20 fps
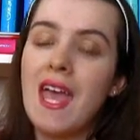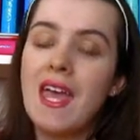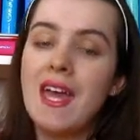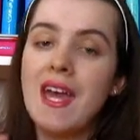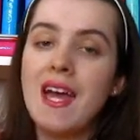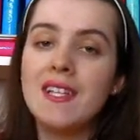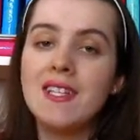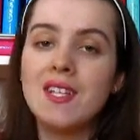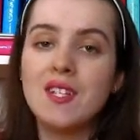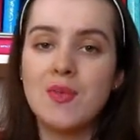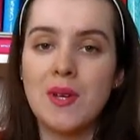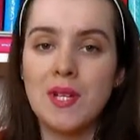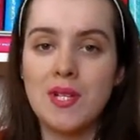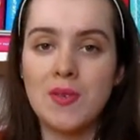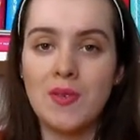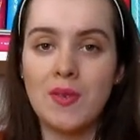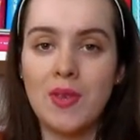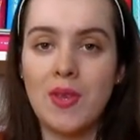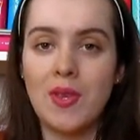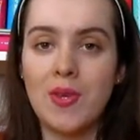Hey guys, it's
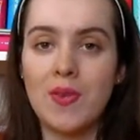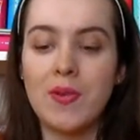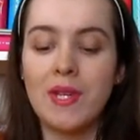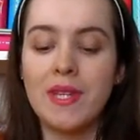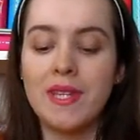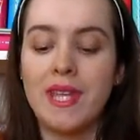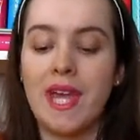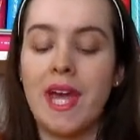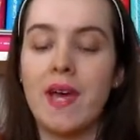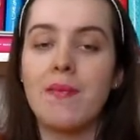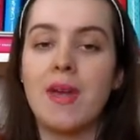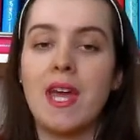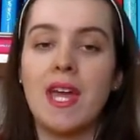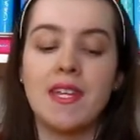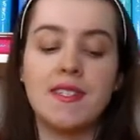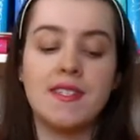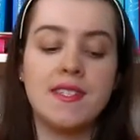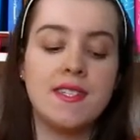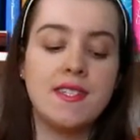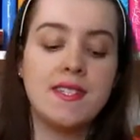Rachel from The Little Reading Lamb,
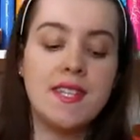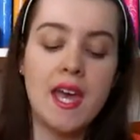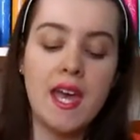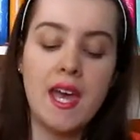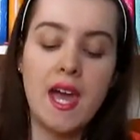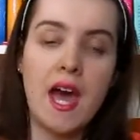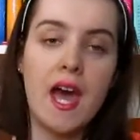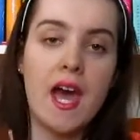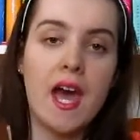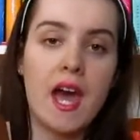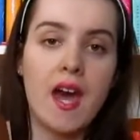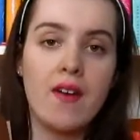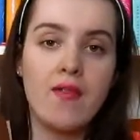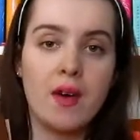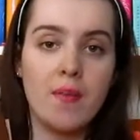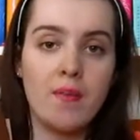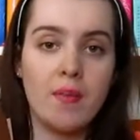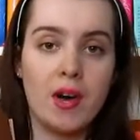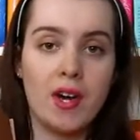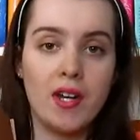and today I have
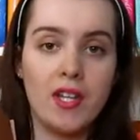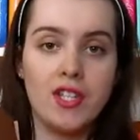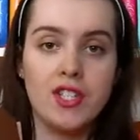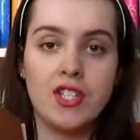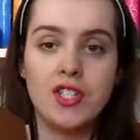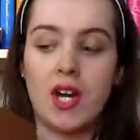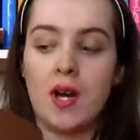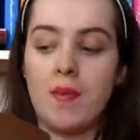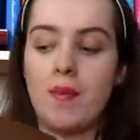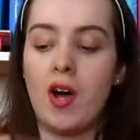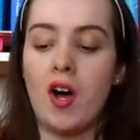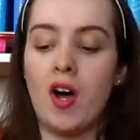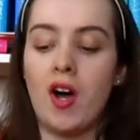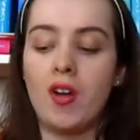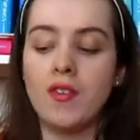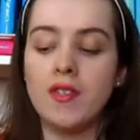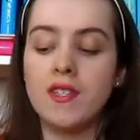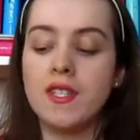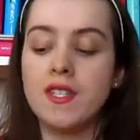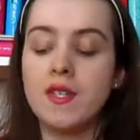a Body Shop
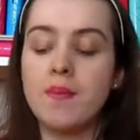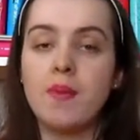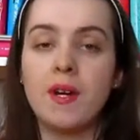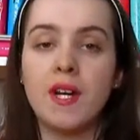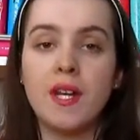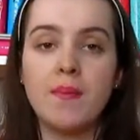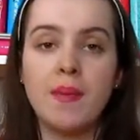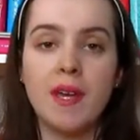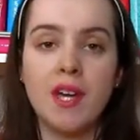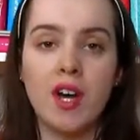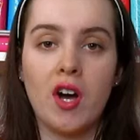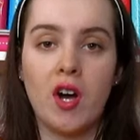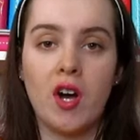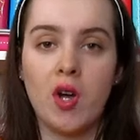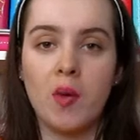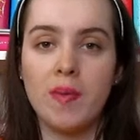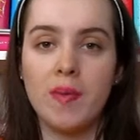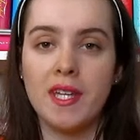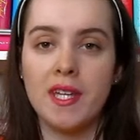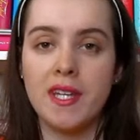haul. This is a pretty big
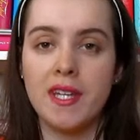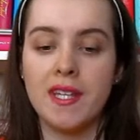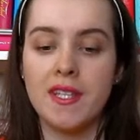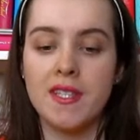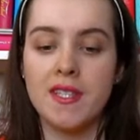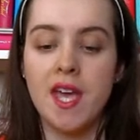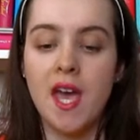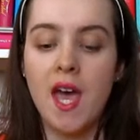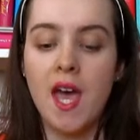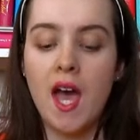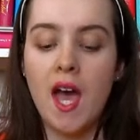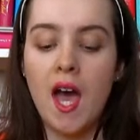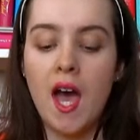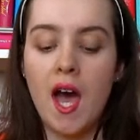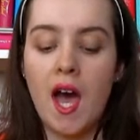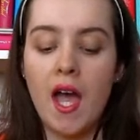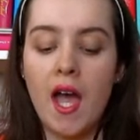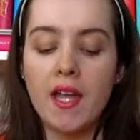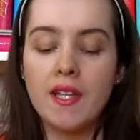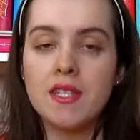haul because
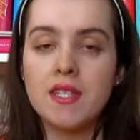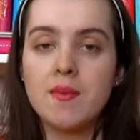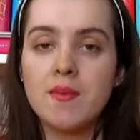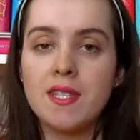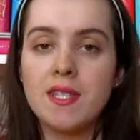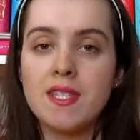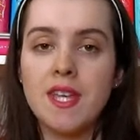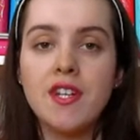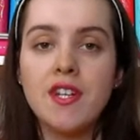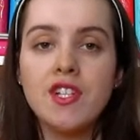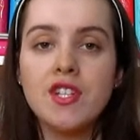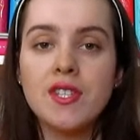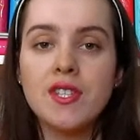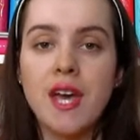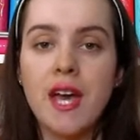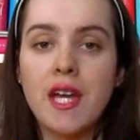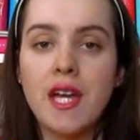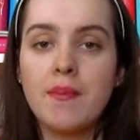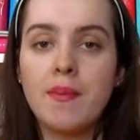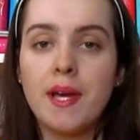I had some essentials
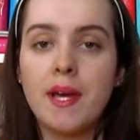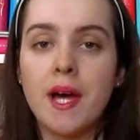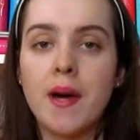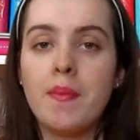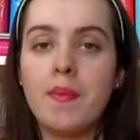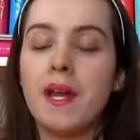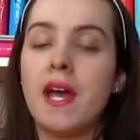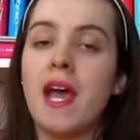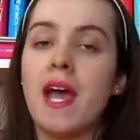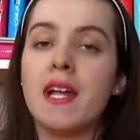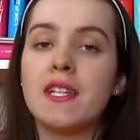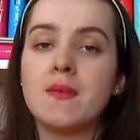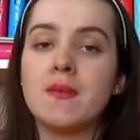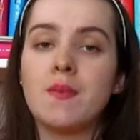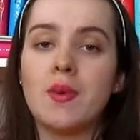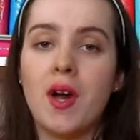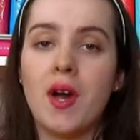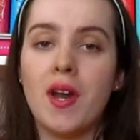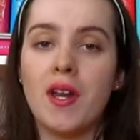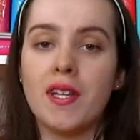I had to pick up and I had
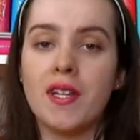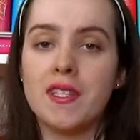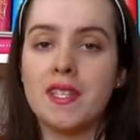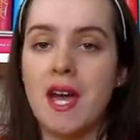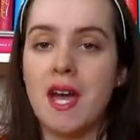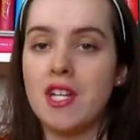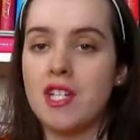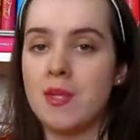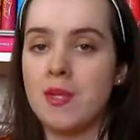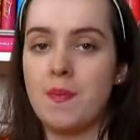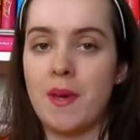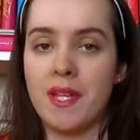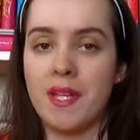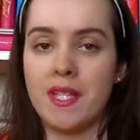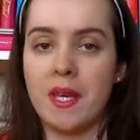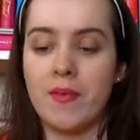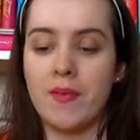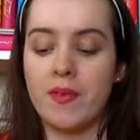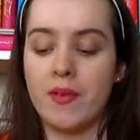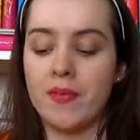some products that I just
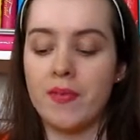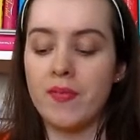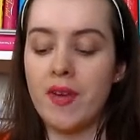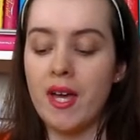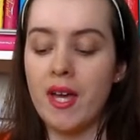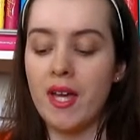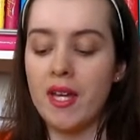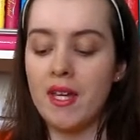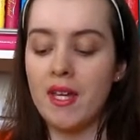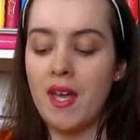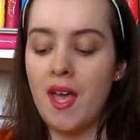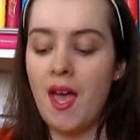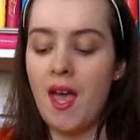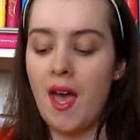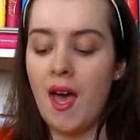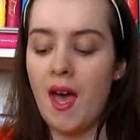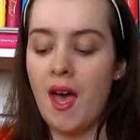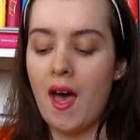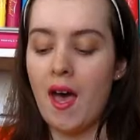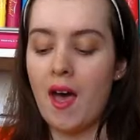picked up for fun.
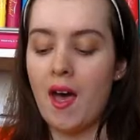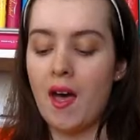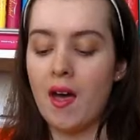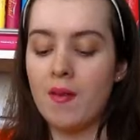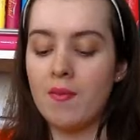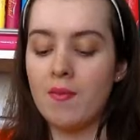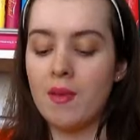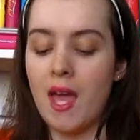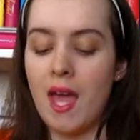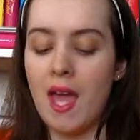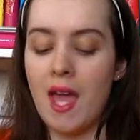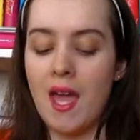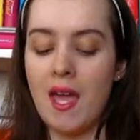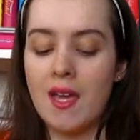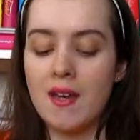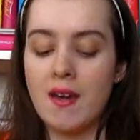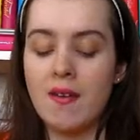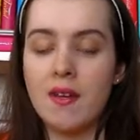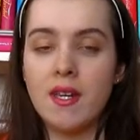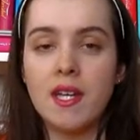And
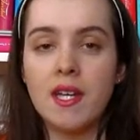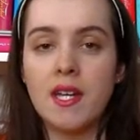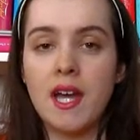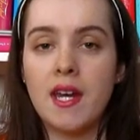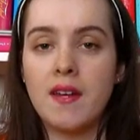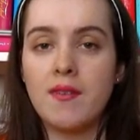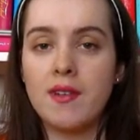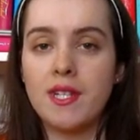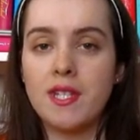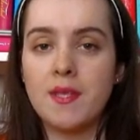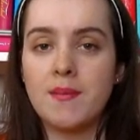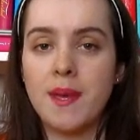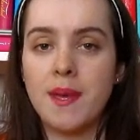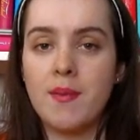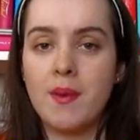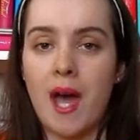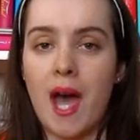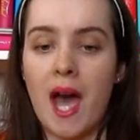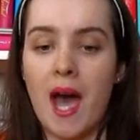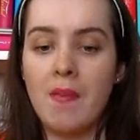I'm going to kind of
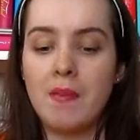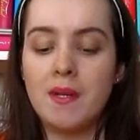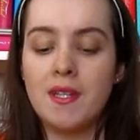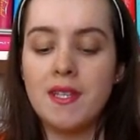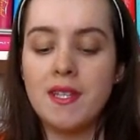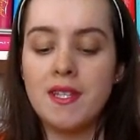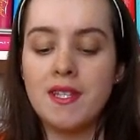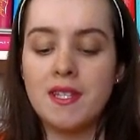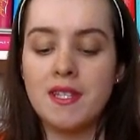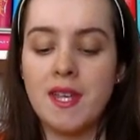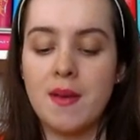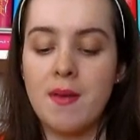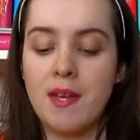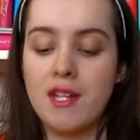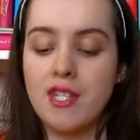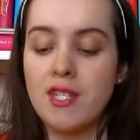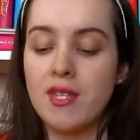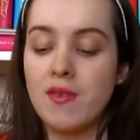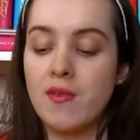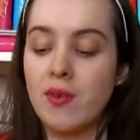explain what happened to this because I
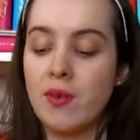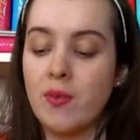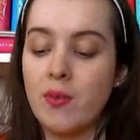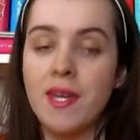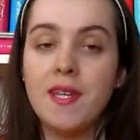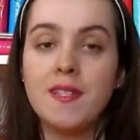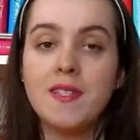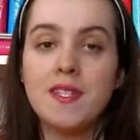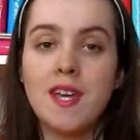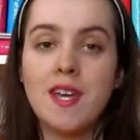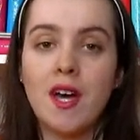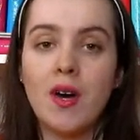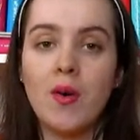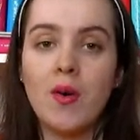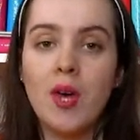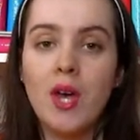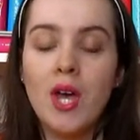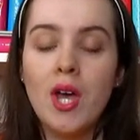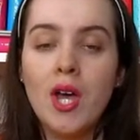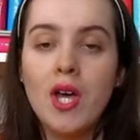mentioned this a few weeks
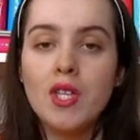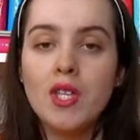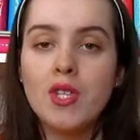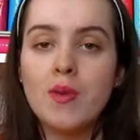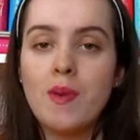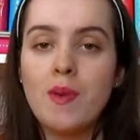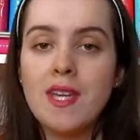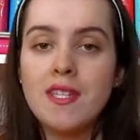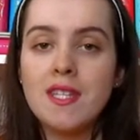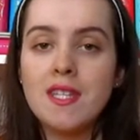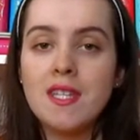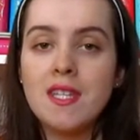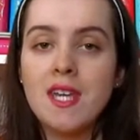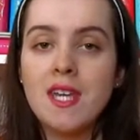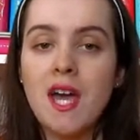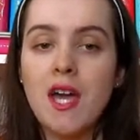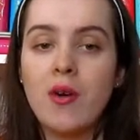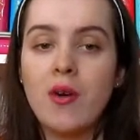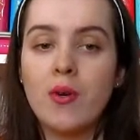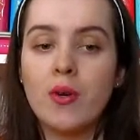ago. So
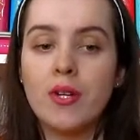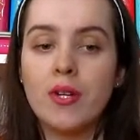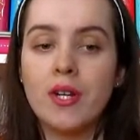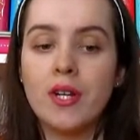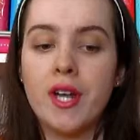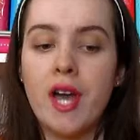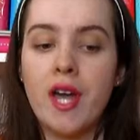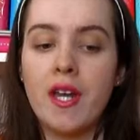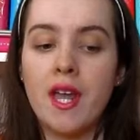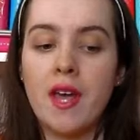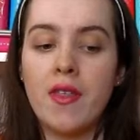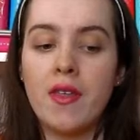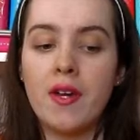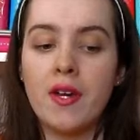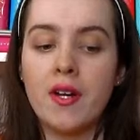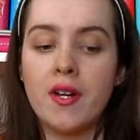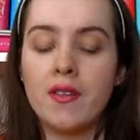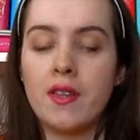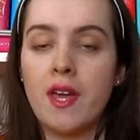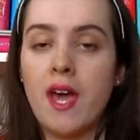basically I ordered
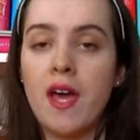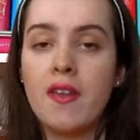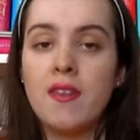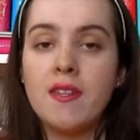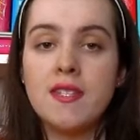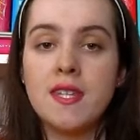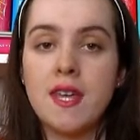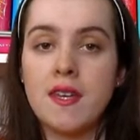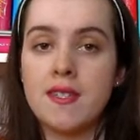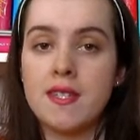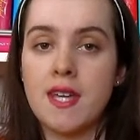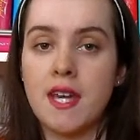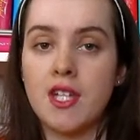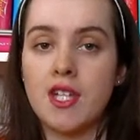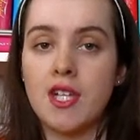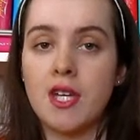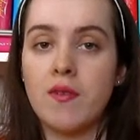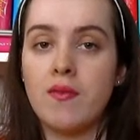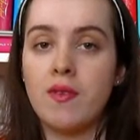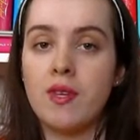another, they had in the sale
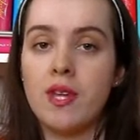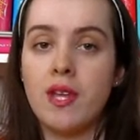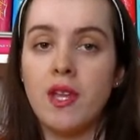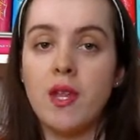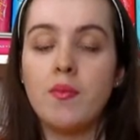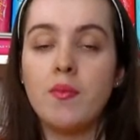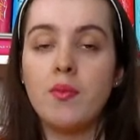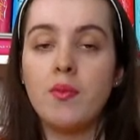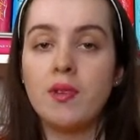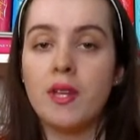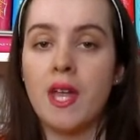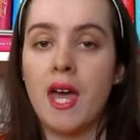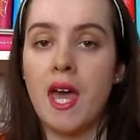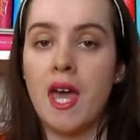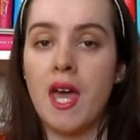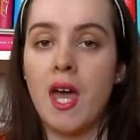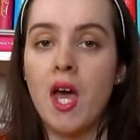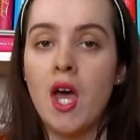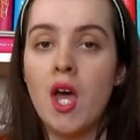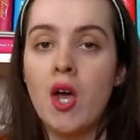section a vanilla
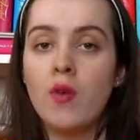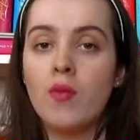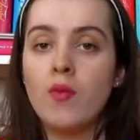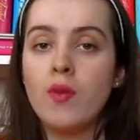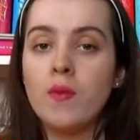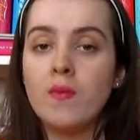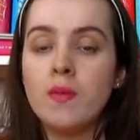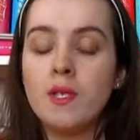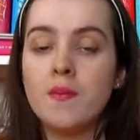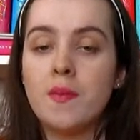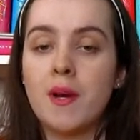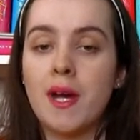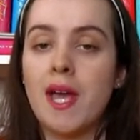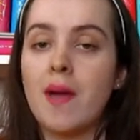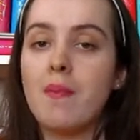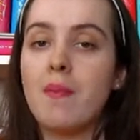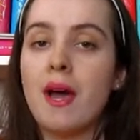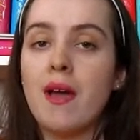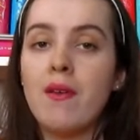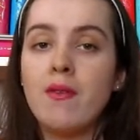brulee room
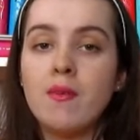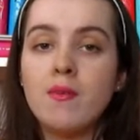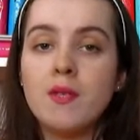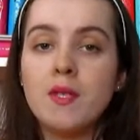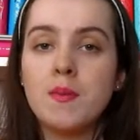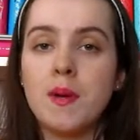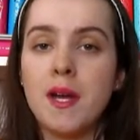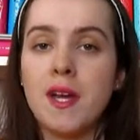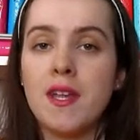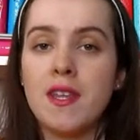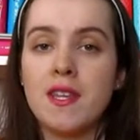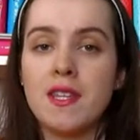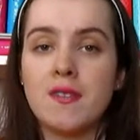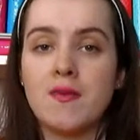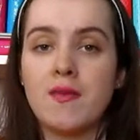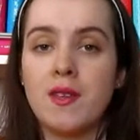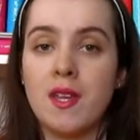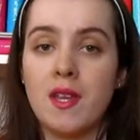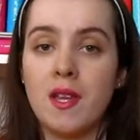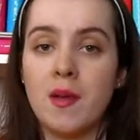spray, and my room spray
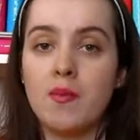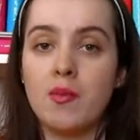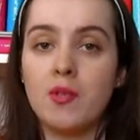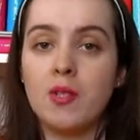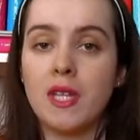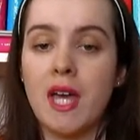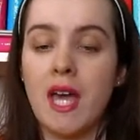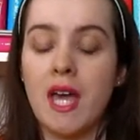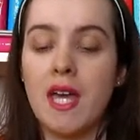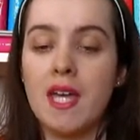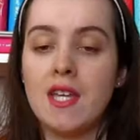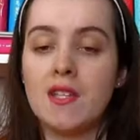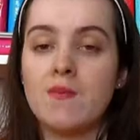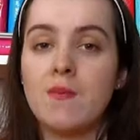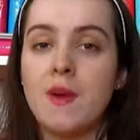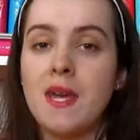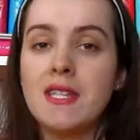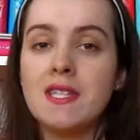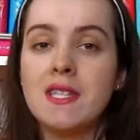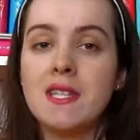that's vanilla brulee is
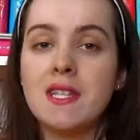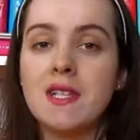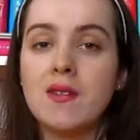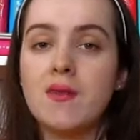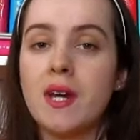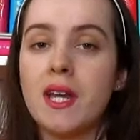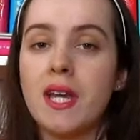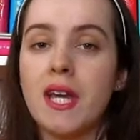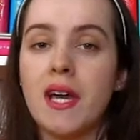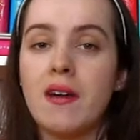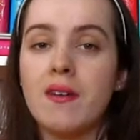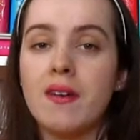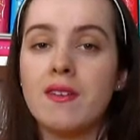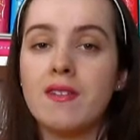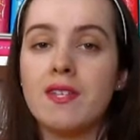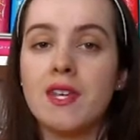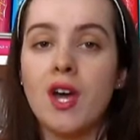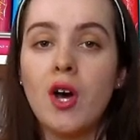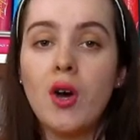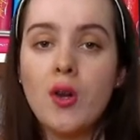basically running out, and I
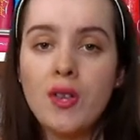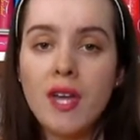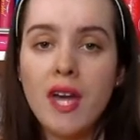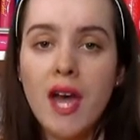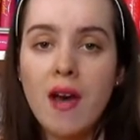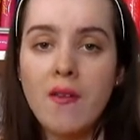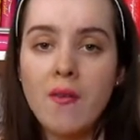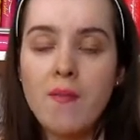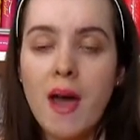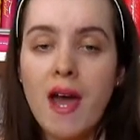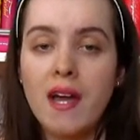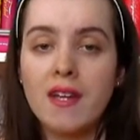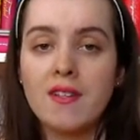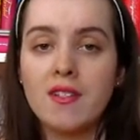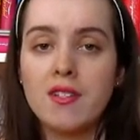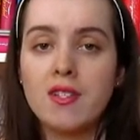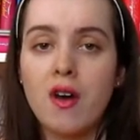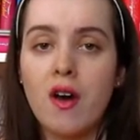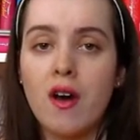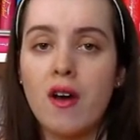was like, oh, they have it back
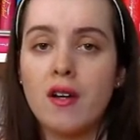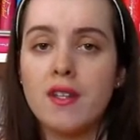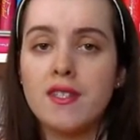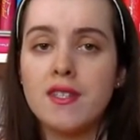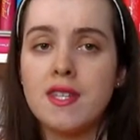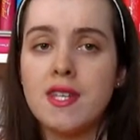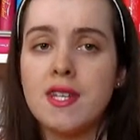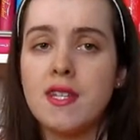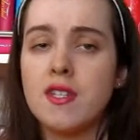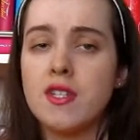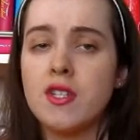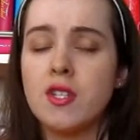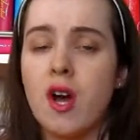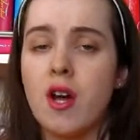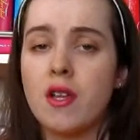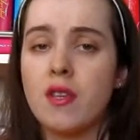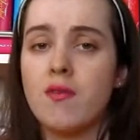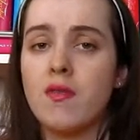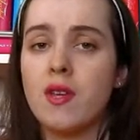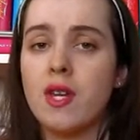in stock because they didn't
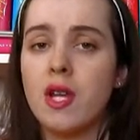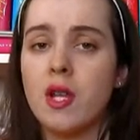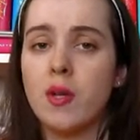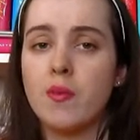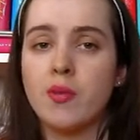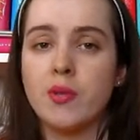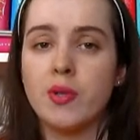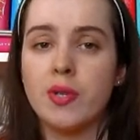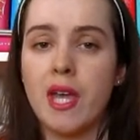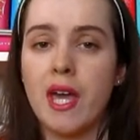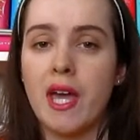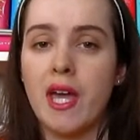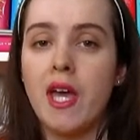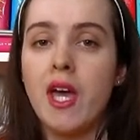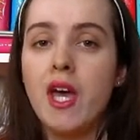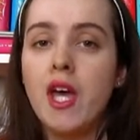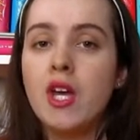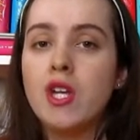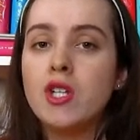stock the vanilla brulee